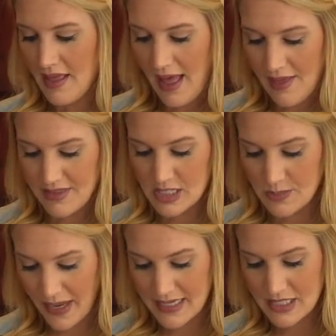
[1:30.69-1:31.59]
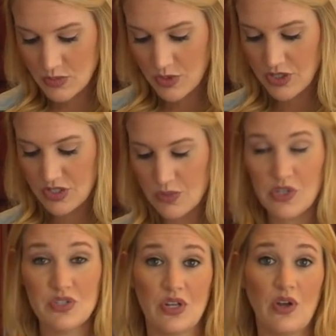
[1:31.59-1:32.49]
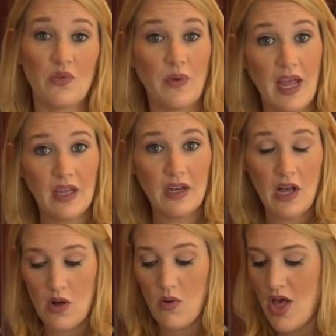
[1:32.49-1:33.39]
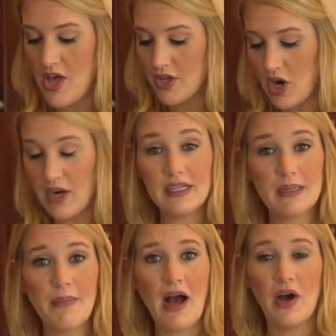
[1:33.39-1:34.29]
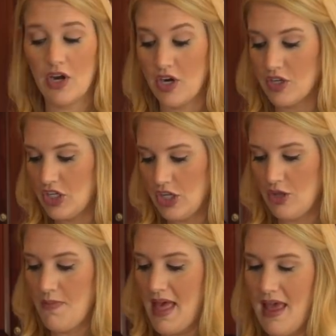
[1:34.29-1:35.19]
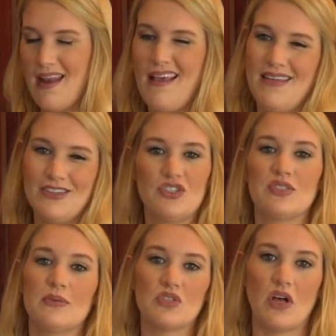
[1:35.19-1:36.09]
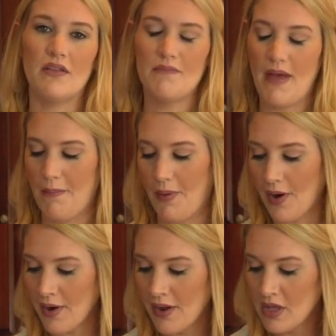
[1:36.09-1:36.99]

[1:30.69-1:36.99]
The spices we're using oregano, garlic powder, cumin, and then just some salt and pepper.